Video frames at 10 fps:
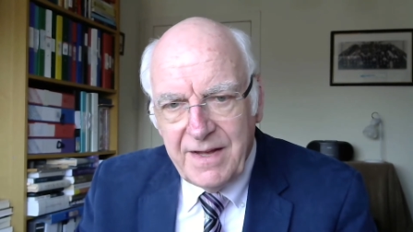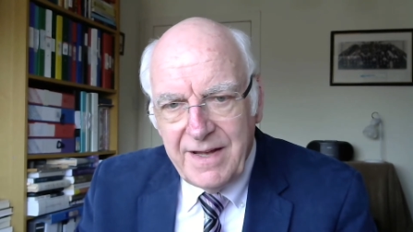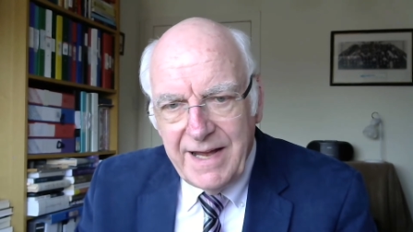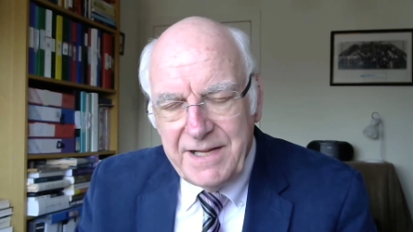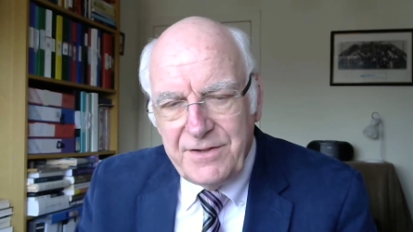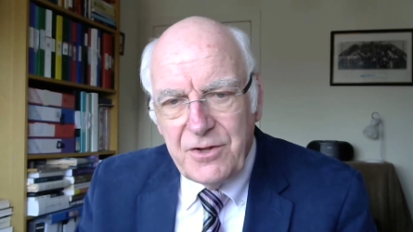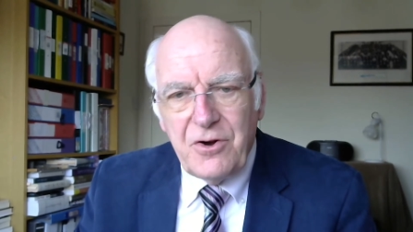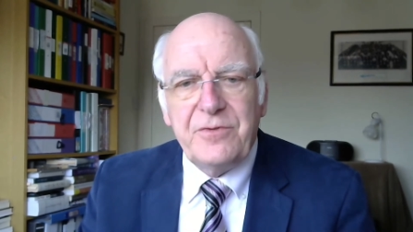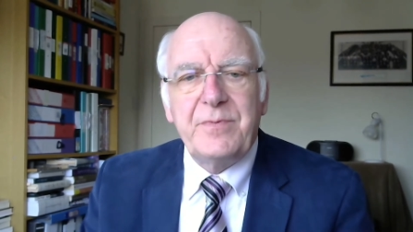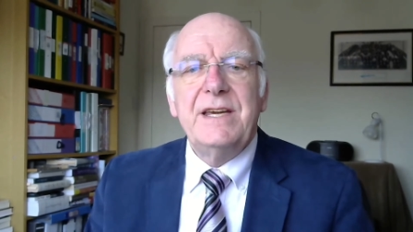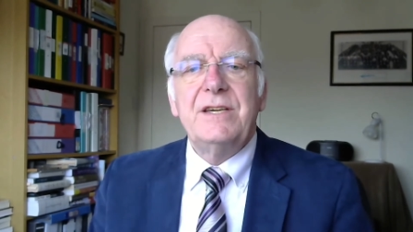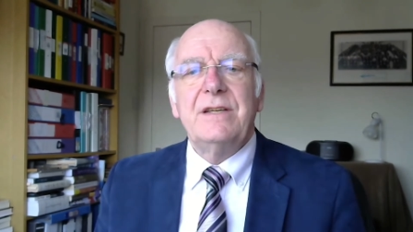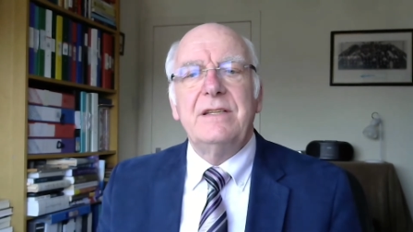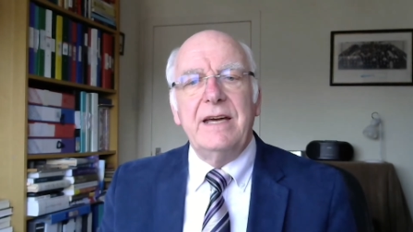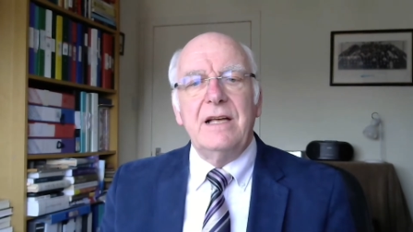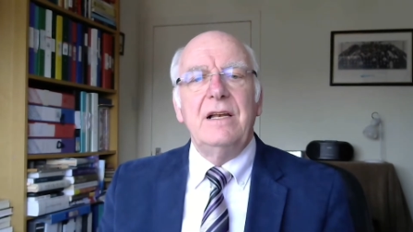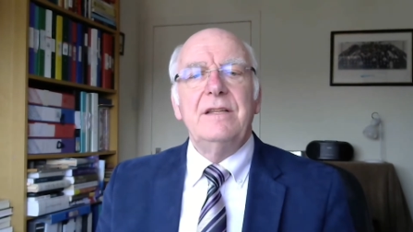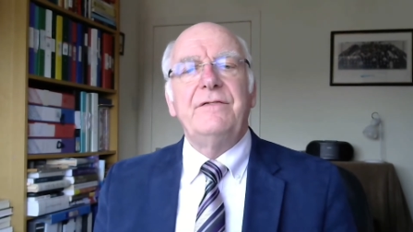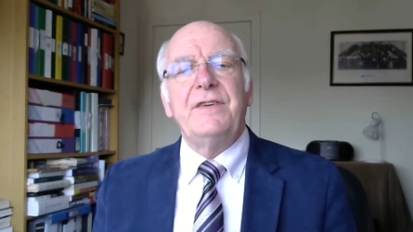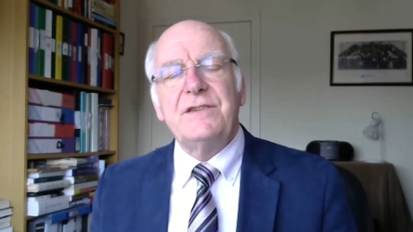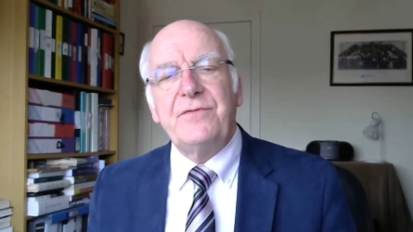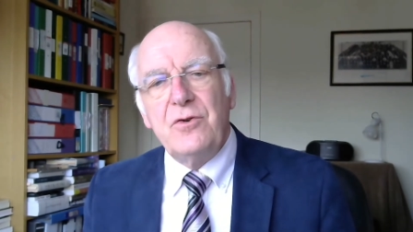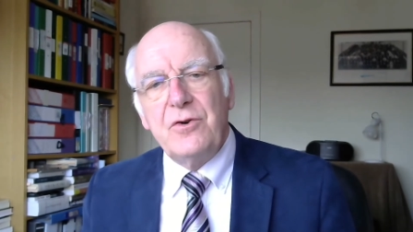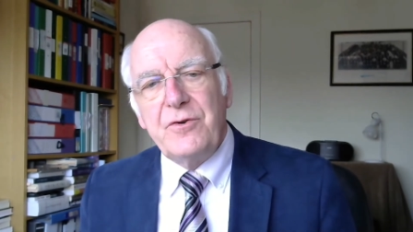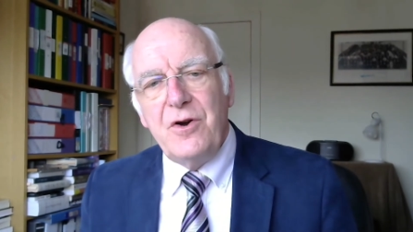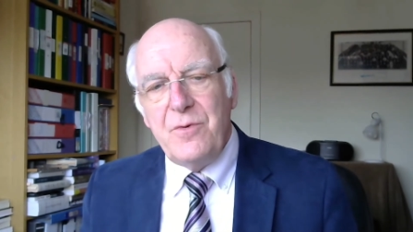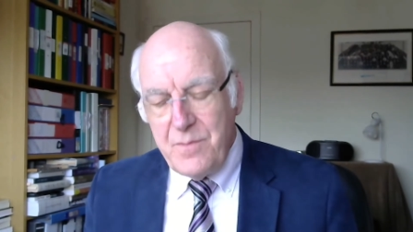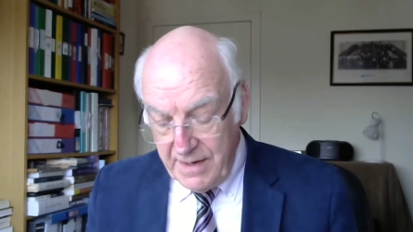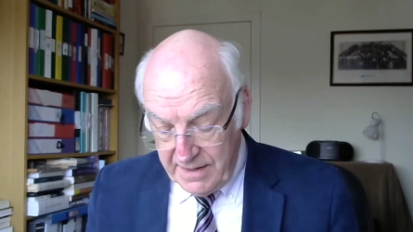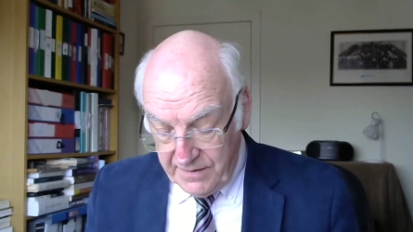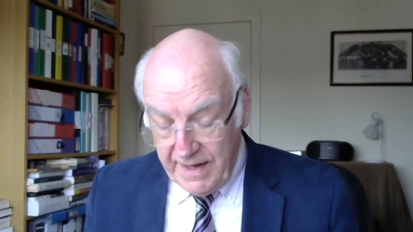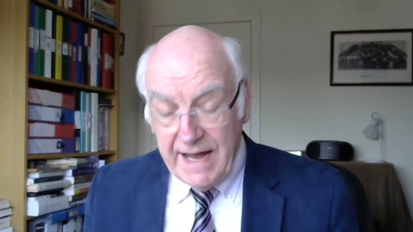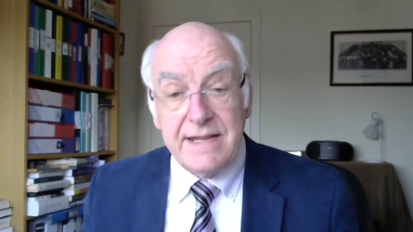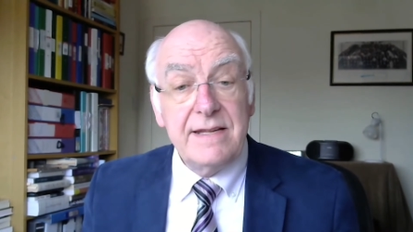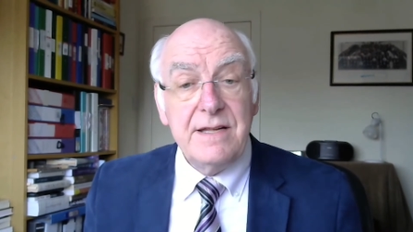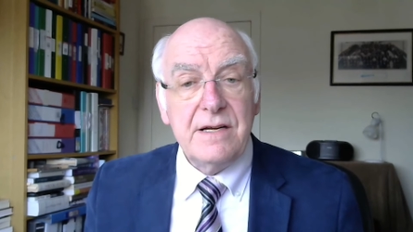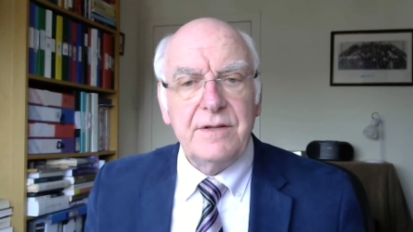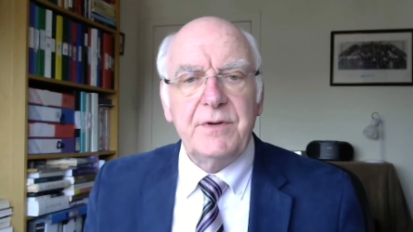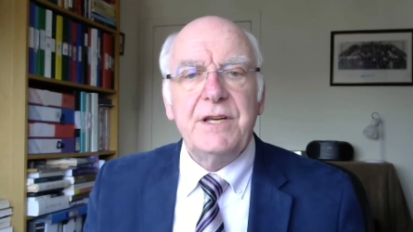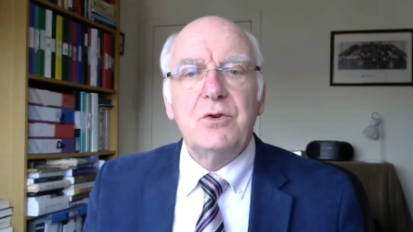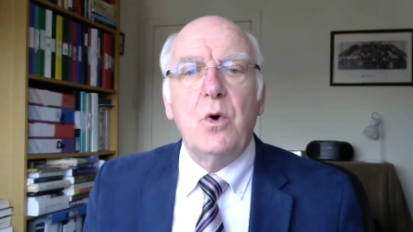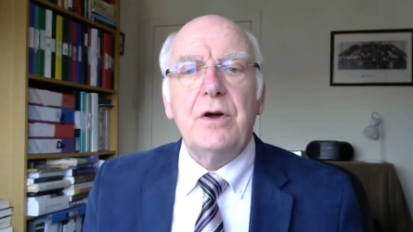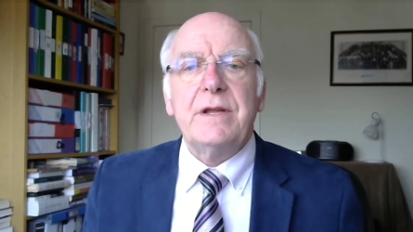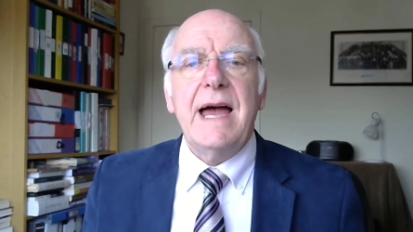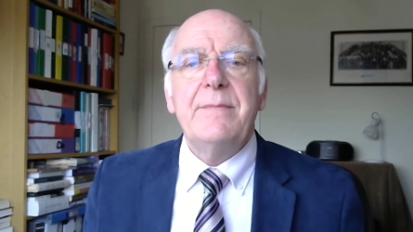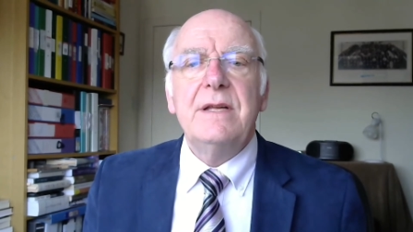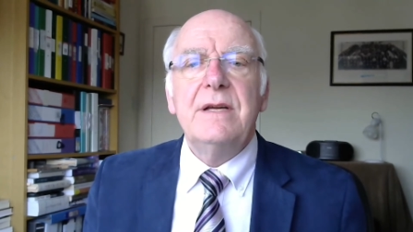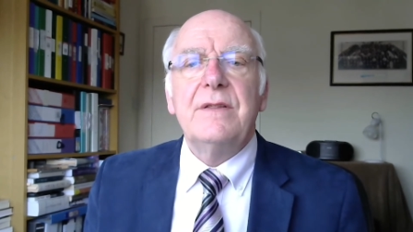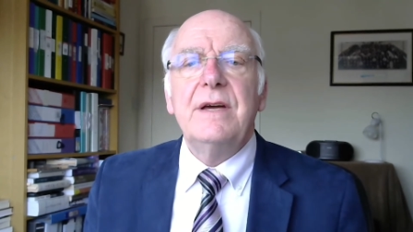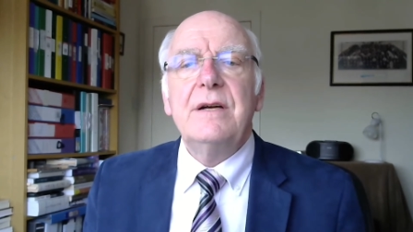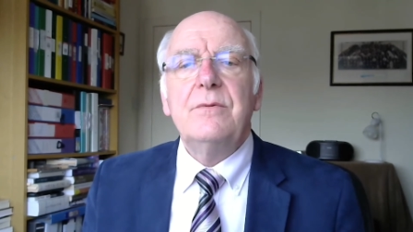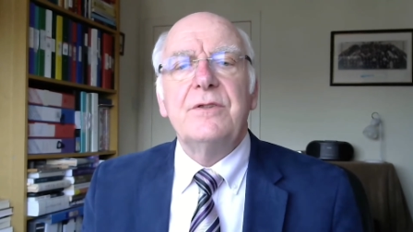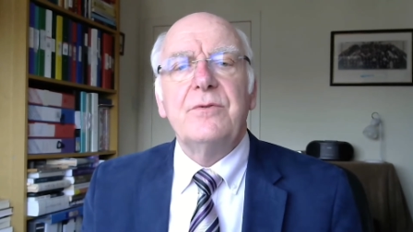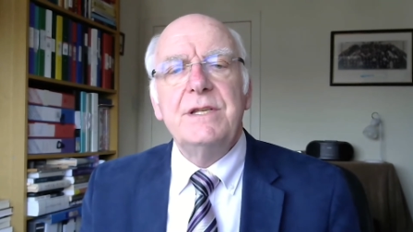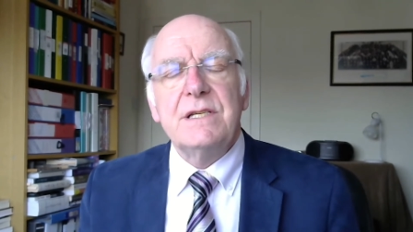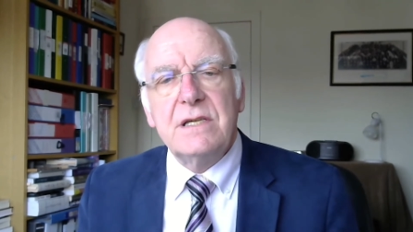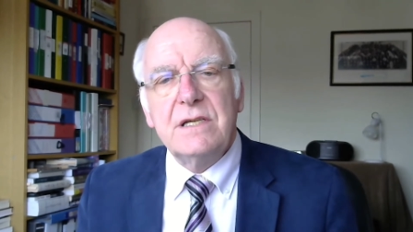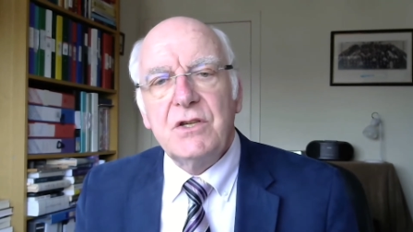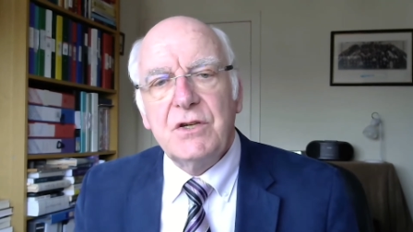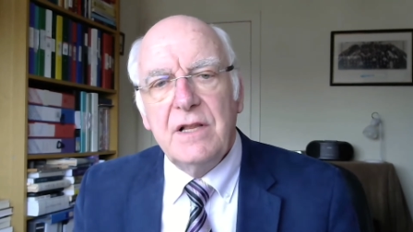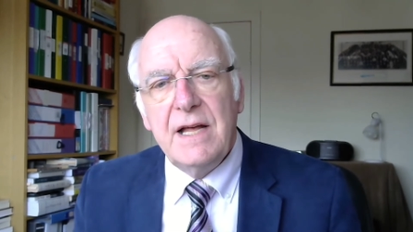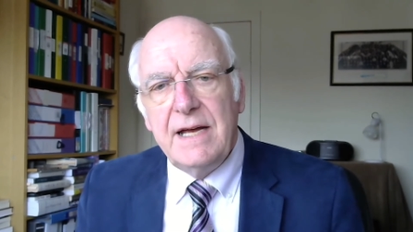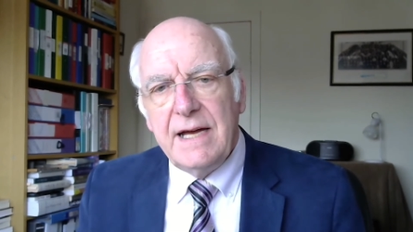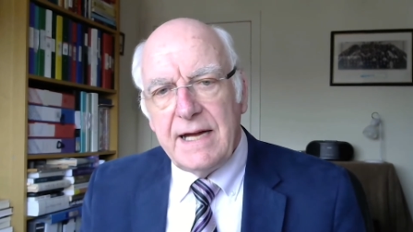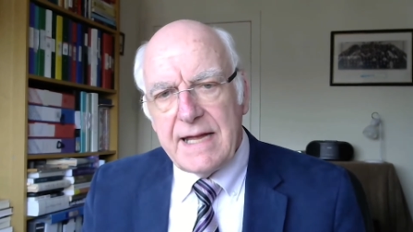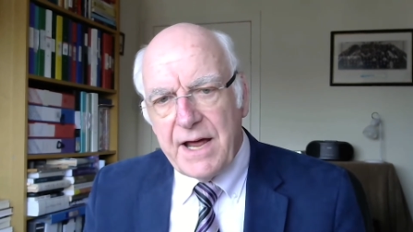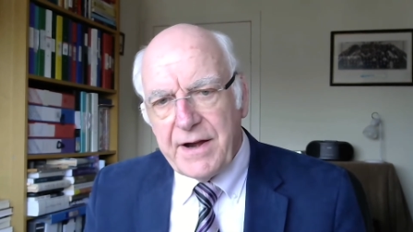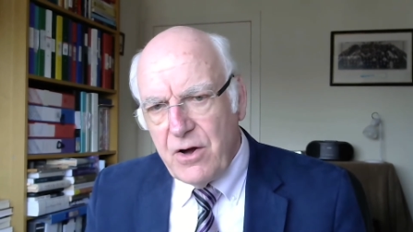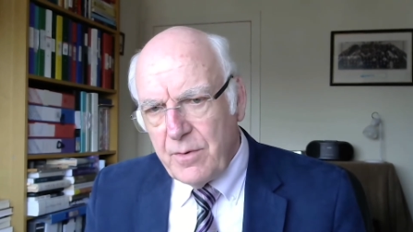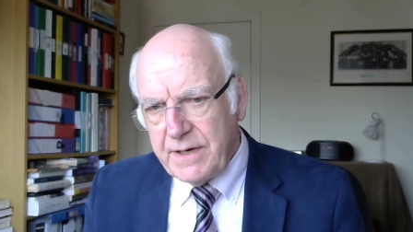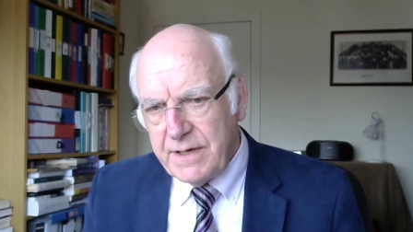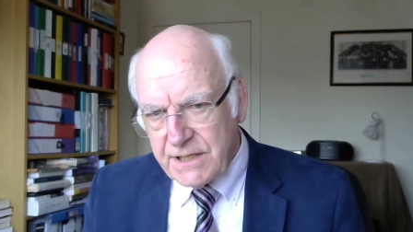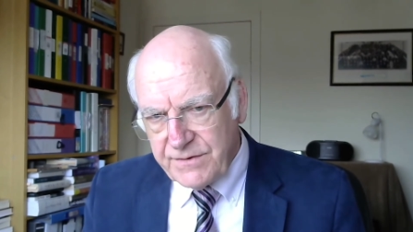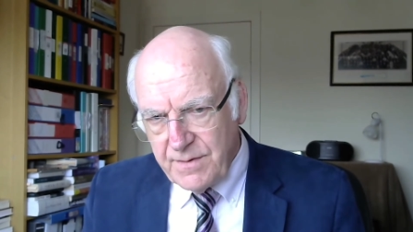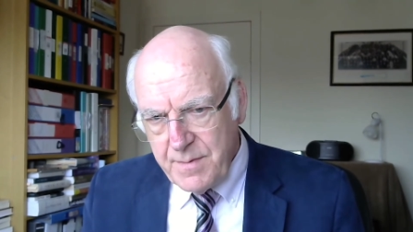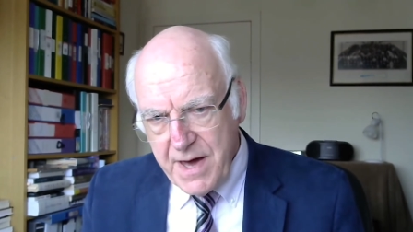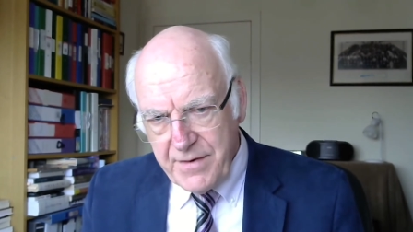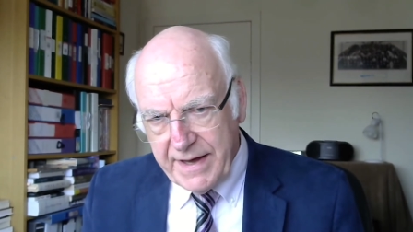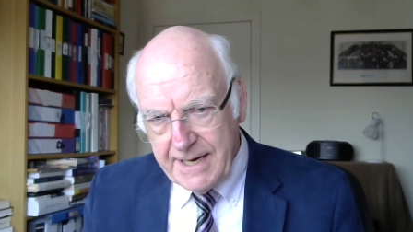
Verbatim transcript: And in the North British Hotel, in the first floor room, they had dinner, the British War Cabinet there with Winston Churchill and Harry Hopkins from America.